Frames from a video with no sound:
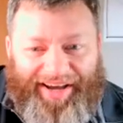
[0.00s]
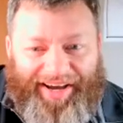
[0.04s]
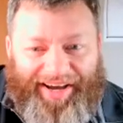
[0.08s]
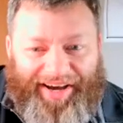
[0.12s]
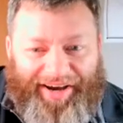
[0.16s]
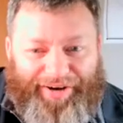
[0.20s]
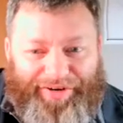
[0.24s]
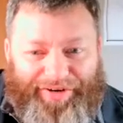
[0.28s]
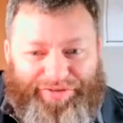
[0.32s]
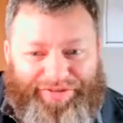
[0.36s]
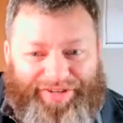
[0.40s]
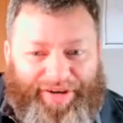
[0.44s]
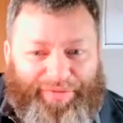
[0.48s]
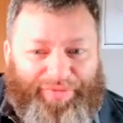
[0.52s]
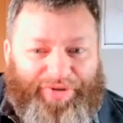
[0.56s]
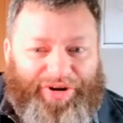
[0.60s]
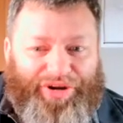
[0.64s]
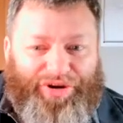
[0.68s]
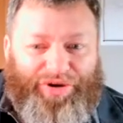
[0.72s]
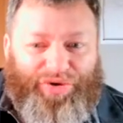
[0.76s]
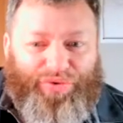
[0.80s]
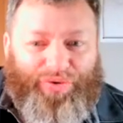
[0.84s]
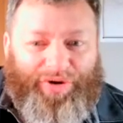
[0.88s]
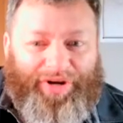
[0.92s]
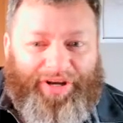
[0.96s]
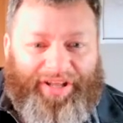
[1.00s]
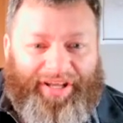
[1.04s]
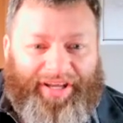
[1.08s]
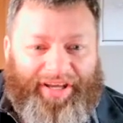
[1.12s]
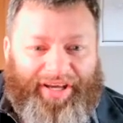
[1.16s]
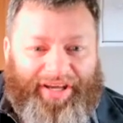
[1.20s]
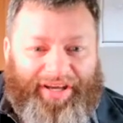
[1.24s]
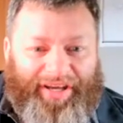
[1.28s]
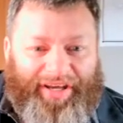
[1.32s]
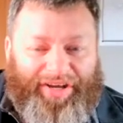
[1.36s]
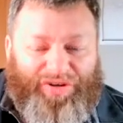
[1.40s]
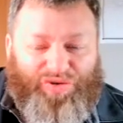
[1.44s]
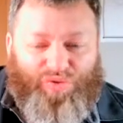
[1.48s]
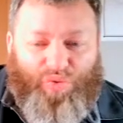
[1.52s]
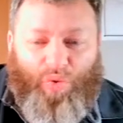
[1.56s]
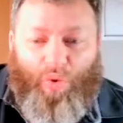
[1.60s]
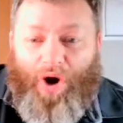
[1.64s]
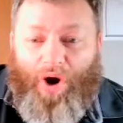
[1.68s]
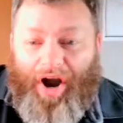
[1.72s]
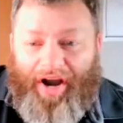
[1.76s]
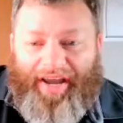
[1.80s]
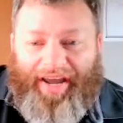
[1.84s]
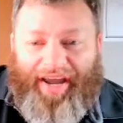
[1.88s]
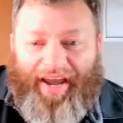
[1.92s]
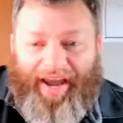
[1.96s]
of somebody who really is
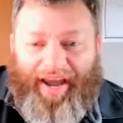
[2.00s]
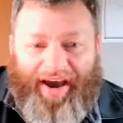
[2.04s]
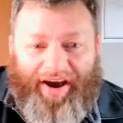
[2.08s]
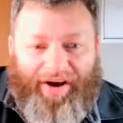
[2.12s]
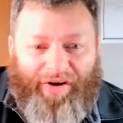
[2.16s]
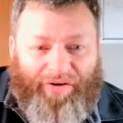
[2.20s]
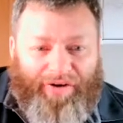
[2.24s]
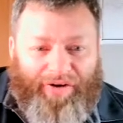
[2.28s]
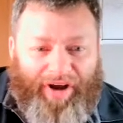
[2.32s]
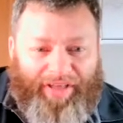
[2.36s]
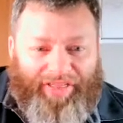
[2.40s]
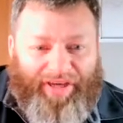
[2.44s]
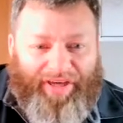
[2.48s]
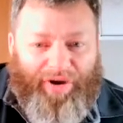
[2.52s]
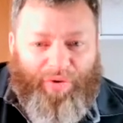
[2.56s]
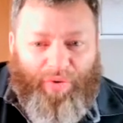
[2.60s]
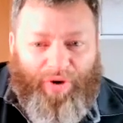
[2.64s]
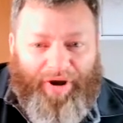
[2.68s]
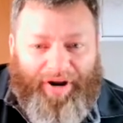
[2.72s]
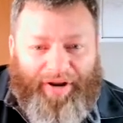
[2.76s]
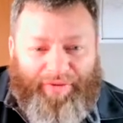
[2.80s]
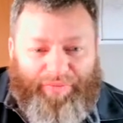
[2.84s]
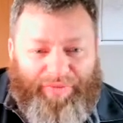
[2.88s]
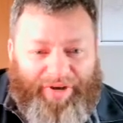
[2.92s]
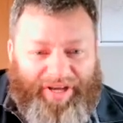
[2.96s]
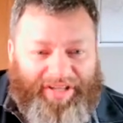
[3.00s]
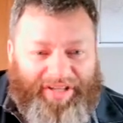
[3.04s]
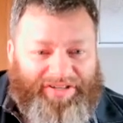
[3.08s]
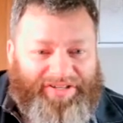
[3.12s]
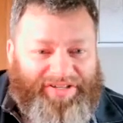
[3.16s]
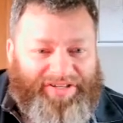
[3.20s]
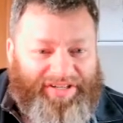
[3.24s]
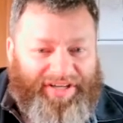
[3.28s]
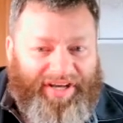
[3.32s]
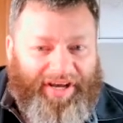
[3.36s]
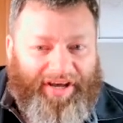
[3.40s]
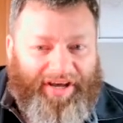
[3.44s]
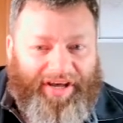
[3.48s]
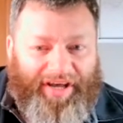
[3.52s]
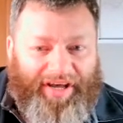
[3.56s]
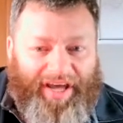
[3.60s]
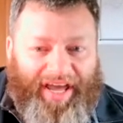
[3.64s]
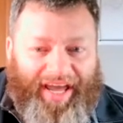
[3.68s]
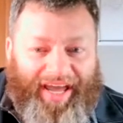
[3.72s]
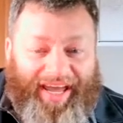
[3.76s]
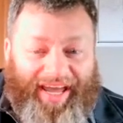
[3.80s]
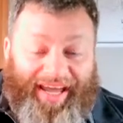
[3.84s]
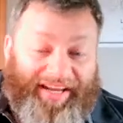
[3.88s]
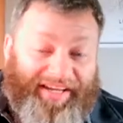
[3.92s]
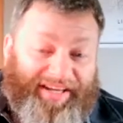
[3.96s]
walking out, I think, what it means to
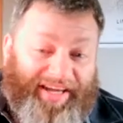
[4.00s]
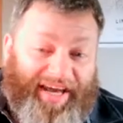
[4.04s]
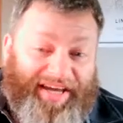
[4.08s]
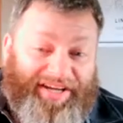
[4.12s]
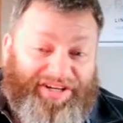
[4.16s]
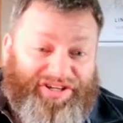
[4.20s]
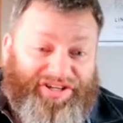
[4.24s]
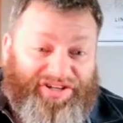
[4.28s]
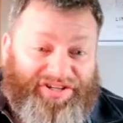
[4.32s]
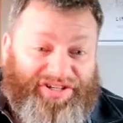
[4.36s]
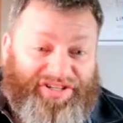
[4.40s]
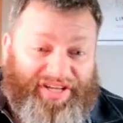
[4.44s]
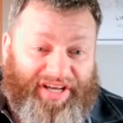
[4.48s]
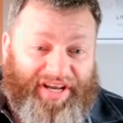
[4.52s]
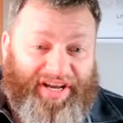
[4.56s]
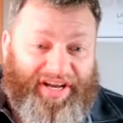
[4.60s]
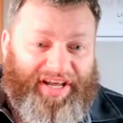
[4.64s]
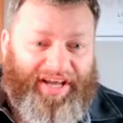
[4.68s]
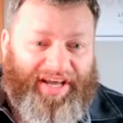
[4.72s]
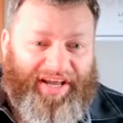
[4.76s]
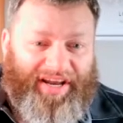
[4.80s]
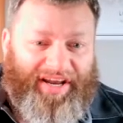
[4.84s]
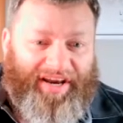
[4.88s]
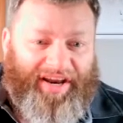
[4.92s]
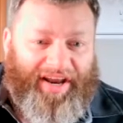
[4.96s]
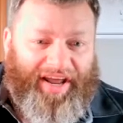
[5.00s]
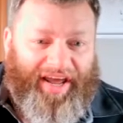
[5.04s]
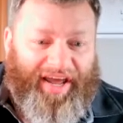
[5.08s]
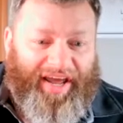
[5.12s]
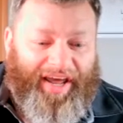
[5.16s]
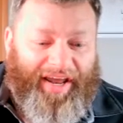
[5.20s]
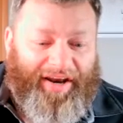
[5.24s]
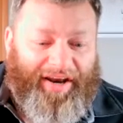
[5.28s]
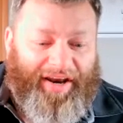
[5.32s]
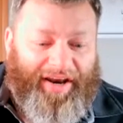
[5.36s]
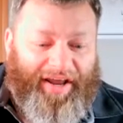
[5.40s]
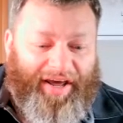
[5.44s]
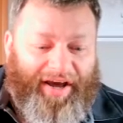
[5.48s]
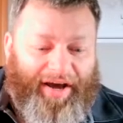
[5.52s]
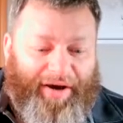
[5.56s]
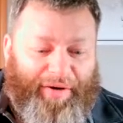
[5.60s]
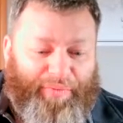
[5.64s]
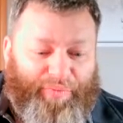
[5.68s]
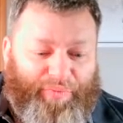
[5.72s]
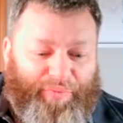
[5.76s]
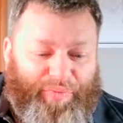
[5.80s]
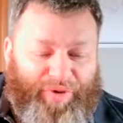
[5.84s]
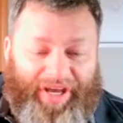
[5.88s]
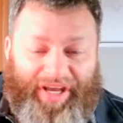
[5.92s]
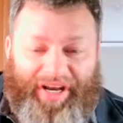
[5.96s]
engage their city
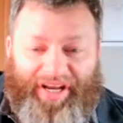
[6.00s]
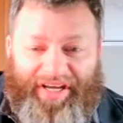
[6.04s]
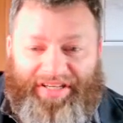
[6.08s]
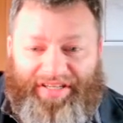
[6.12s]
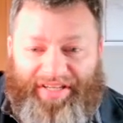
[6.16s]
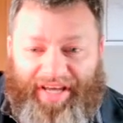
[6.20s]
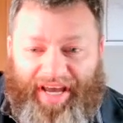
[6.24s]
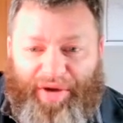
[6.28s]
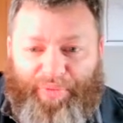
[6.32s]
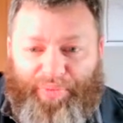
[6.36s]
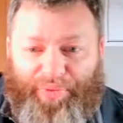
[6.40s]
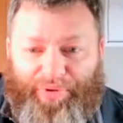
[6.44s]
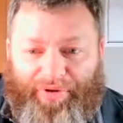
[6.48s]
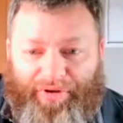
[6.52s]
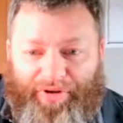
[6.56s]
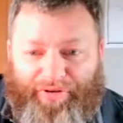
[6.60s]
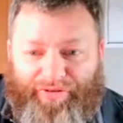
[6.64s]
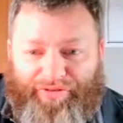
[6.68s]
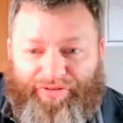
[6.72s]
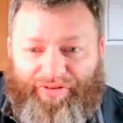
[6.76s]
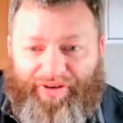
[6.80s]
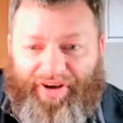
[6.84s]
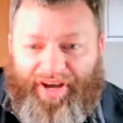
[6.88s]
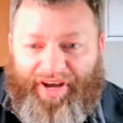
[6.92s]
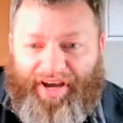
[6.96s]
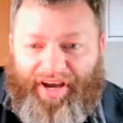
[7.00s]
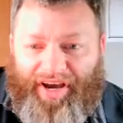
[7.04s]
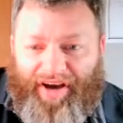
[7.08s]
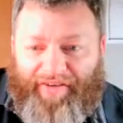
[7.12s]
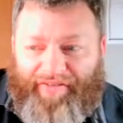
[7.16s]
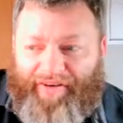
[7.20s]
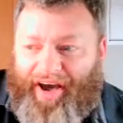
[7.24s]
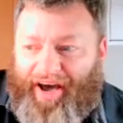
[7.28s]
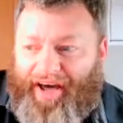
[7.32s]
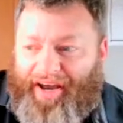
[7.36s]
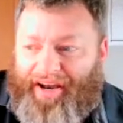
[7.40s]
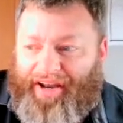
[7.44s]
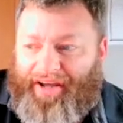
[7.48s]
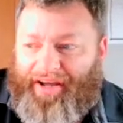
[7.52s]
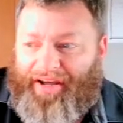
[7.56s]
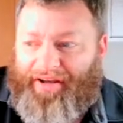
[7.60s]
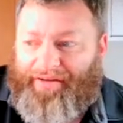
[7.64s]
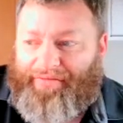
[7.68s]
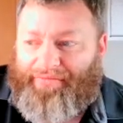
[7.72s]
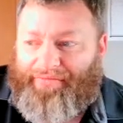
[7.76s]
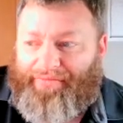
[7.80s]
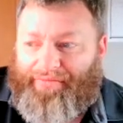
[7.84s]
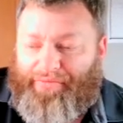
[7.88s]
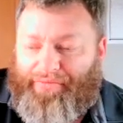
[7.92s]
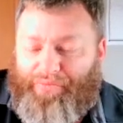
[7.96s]
and be an example of how
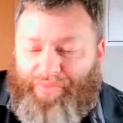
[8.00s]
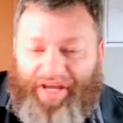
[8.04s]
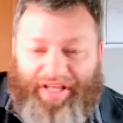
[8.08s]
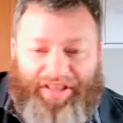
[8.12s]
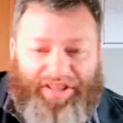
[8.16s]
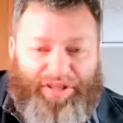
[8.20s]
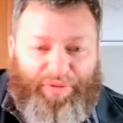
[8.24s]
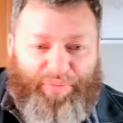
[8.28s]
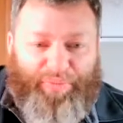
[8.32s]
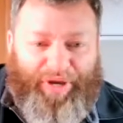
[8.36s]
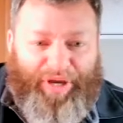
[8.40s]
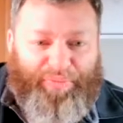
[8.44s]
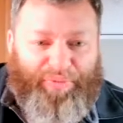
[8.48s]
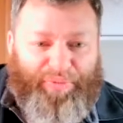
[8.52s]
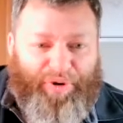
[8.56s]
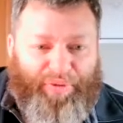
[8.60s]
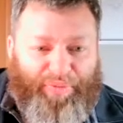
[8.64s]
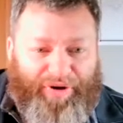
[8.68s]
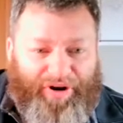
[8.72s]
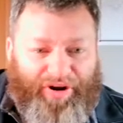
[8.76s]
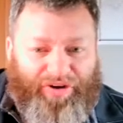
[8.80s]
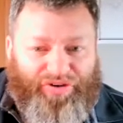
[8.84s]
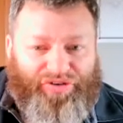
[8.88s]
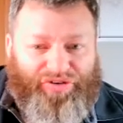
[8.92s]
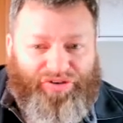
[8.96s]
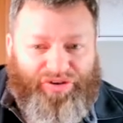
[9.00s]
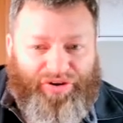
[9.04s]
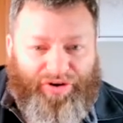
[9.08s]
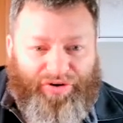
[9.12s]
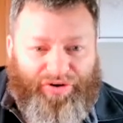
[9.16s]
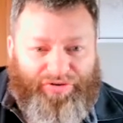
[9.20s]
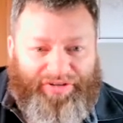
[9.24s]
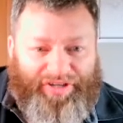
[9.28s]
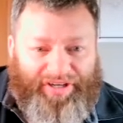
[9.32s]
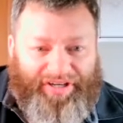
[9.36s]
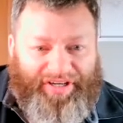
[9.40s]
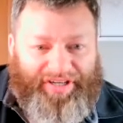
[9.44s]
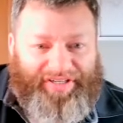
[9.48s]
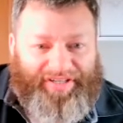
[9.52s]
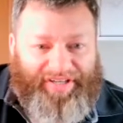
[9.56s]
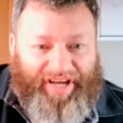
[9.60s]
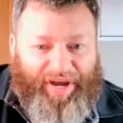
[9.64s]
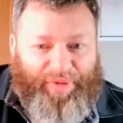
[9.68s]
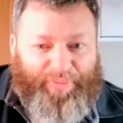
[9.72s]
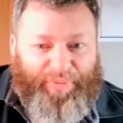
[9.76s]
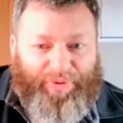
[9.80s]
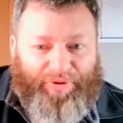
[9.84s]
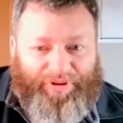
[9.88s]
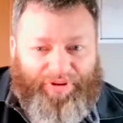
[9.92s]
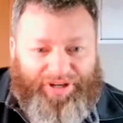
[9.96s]
to meet the people, but also to
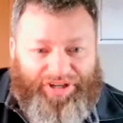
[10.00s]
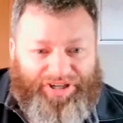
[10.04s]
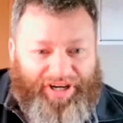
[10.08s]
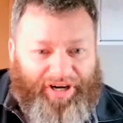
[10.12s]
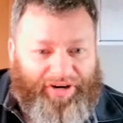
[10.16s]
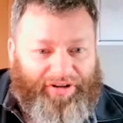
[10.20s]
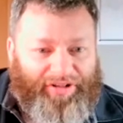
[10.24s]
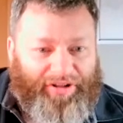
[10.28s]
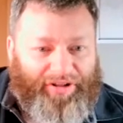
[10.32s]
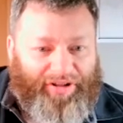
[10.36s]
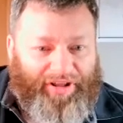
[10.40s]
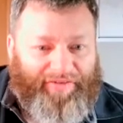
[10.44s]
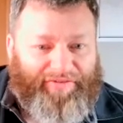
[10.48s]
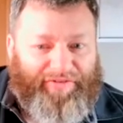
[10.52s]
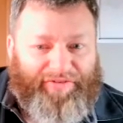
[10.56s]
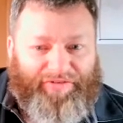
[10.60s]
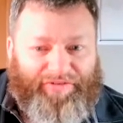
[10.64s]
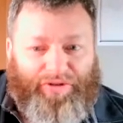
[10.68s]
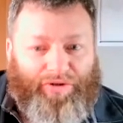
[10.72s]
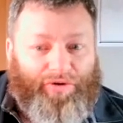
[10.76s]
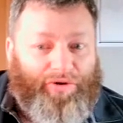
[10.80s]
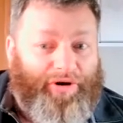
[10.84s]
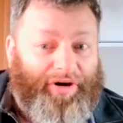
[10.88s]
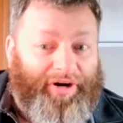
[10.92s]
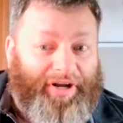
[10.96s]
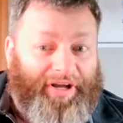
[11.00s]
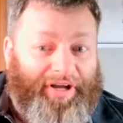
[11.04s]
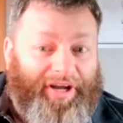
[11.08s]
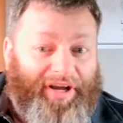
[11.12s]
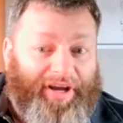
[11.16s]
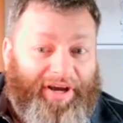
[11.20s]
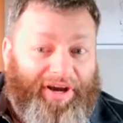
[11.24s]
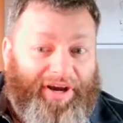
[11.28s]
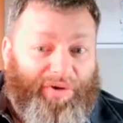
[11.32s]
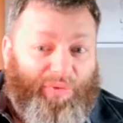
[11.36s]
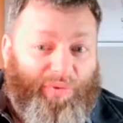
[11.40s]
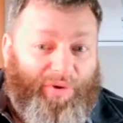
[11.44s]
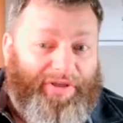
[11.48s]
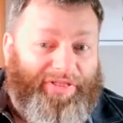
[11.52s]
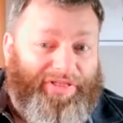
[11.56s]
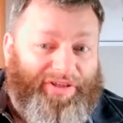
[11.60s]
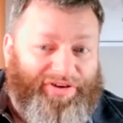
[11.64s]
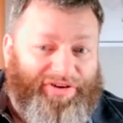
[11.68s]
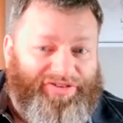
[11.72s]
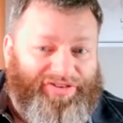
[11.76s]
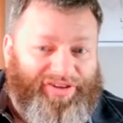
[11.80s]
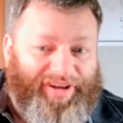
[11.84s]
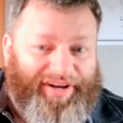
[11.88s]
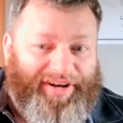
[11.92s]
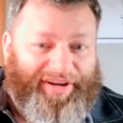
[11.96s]
disciple and share the love of the Lord with
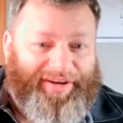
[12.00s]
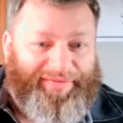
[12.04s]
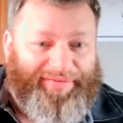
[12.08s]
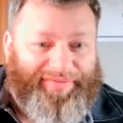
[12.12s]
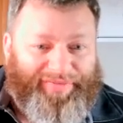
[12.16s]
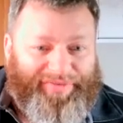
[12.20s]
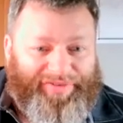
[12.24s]
their city.